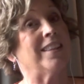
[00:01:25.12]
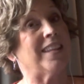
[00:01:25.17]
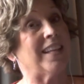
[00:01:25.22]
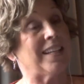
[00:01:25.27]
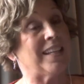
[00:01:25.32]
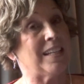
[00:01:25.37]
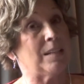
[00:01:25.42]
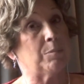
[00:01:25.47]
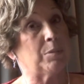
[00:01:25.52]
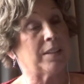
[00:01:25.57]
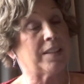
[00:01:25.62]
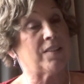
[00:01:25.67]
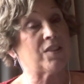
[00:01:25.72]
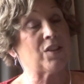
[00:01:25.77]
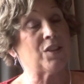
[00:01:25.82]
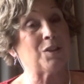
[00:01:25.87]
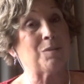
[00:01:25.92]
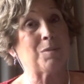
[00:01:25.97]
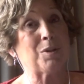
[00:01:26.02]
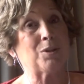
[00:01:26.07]
that he
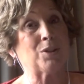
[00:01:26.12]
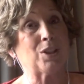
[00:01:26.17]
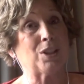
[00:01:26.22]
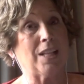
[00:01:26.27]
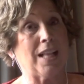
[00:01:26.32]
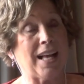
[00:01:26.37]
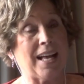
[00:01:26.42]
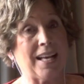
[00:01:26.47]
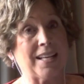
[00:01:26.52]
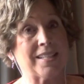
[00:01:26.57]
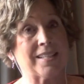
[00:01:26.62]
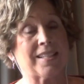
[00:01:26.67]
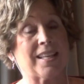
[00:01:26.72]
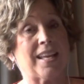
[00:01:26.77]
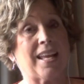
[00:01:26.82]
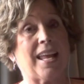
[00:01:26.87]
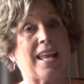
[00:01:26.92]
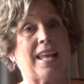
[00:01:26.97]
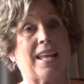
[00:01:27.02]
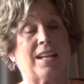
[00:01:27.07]
believes in the middle
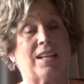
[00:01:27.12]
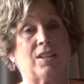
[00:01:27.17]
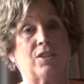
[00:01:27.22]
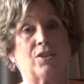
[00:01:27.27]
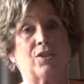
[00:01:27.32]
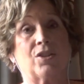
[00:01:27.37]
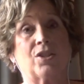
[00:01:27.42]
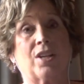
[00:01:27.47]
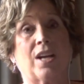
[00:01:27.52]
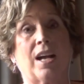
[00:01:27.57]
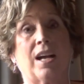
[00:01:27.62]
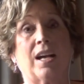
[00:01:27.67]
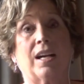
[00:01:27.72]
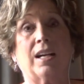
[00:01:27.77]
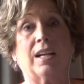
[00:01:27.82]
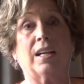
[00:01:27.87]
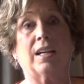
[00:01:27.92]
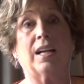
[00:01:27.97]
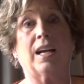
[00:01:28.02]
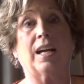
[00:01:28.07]
class, and
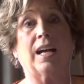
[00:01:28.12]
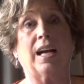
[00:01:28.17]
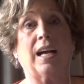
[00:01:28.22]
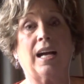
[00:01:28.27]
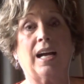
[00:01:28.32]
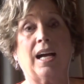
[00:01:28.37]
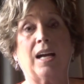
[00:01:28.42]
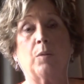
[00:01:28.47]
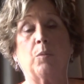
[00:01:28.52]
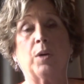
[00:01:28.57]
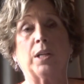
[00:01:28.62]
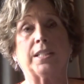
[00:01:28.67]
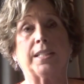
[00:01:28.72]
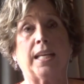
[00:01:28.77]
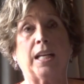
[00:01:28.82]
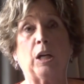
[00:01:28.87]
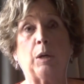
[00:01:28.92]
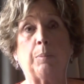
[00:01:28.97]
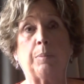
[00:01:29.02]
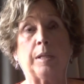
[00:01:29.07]
uh, I want to
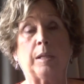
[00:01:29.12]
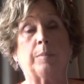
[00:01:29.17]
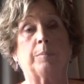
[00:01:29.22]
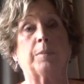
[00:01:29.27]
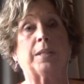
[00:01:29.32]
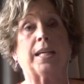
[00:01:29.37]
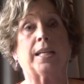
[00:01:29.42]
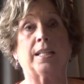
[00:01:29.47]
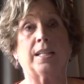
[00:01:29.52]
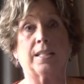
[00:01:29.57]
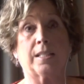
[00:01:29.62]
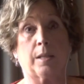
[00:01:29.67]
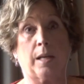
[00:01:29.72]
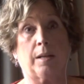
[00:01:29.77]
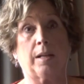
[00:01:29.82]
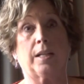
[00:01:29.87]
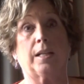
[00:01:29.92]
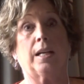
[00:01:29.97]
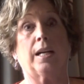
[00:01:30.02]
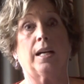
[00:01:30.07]
help him get his
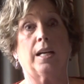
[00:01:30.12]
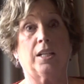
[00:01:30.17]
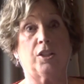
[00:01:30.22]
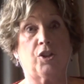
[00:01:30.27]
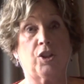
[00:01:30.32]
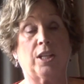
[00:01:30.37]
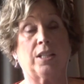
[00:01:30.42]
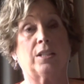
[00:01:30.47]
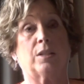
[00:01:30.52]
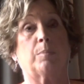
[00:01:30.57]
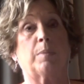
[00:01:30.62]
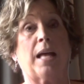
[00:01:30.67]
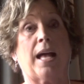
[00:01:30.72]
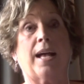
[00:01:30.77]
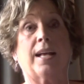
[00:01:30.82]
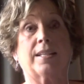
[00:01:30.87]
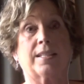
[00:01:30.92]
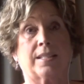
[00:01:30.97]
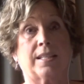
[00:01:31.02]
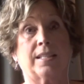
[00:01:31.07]
agenda
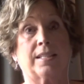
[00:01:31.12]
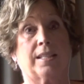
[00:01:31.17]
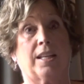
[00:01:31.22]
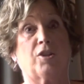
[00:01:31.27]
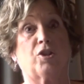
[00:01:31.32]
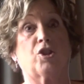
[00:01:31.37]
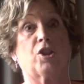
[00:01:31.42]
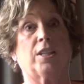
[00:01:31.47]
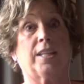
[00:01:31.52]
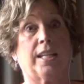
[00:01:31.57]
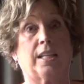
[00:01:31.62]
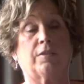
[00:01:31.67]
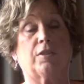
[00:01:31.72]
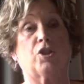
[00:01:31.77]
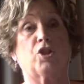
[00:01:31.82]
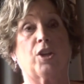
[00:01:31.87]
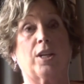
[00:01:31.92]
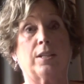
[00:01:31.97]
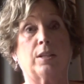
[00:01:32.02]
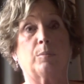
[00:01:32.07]
passed, his legislative
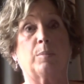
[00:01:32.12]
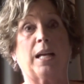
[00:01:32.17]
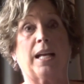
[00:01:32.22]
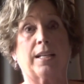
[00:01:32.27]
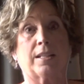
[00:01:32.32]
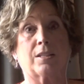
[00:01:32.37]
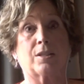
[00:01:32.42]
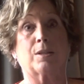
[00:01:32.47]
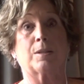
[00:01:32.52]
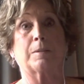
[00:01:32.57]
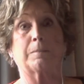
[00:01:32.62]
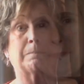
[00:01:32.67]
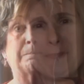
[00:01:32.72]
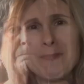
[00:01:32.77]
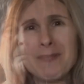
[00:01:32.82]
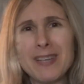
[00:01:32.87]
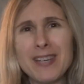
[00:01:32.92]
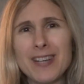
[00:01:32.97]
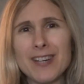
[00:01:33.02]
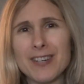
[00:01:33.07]
agenda passed.
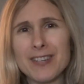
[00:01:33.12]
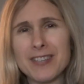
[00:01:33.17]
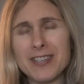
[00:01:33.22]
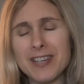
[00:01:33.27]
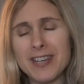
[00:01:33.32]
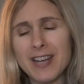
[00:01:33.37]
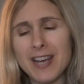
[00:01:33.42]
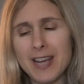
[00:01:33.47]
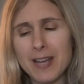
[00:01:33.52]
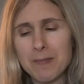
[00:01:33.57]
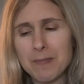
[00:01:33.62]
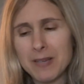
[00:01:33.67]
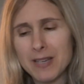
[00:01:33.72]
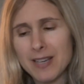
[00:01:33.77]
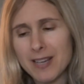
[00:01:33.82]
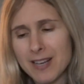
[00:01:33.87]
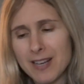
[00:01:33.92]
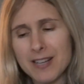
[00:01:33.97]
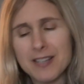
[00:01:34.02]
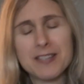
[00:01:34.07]
I'm here today
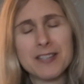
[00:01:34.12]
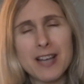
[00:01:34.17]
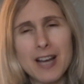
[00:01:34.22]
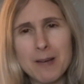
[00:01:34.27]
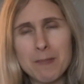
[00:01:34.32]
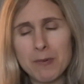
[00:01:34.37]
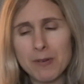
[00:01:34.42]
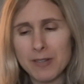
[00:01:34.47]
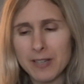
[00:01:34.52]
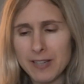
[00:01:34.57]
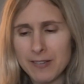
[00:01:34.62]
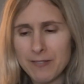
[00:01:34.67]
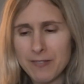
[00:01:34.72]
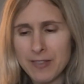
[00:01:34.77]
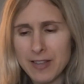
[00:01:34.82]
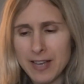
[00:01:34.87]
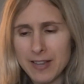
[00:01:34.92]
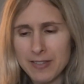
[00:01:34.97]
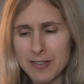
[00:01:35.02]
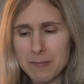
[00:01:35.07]
because I believe
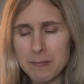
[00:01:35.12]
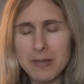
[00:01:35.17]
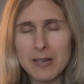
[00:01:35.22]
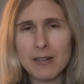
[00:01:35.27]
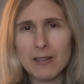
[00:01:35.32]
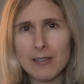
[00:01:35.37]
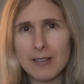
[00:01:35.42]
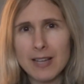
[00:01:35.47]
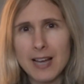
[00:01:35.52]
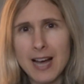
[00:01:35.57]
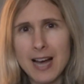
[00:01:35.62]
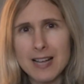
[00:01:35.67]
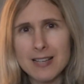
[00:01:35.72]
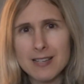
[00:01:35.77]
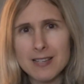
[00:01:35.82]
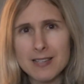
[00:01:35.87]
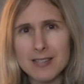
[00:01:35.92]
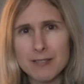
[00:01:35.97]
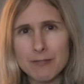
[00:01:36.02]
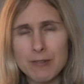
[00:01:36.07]
that the middle
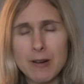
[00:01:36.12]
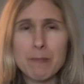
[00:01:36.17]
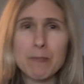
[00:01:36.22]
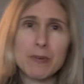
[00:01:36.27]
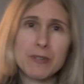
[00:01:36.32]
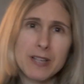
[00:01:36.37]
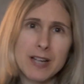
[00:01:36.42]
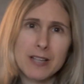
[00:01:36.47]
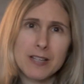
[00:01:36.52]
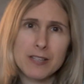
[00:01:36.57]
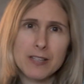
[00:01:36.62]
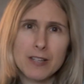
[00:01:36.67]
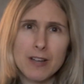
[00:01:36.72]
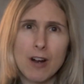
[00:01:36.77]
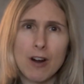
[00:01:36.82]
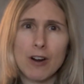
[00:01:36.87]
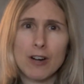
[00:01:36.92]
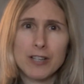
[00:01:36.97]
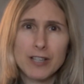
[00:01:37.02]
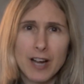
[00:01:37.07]
class represents
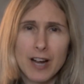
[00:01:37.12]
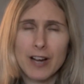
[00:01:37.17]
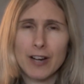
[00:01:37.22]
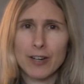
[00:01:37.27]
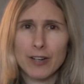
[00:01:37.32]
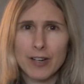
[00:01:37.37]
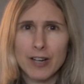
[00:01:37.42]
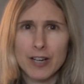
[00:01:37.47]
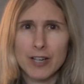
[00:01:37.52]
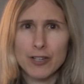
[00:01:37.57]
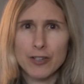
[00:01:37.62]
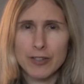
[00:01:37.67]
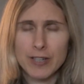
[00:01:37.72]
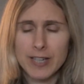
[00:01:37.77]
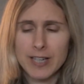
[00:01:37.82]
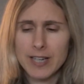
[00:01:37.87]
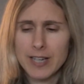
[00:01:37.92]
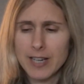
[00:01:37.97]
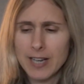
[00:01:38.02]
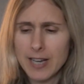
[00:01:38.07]
our entire
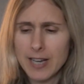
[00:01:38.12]
country,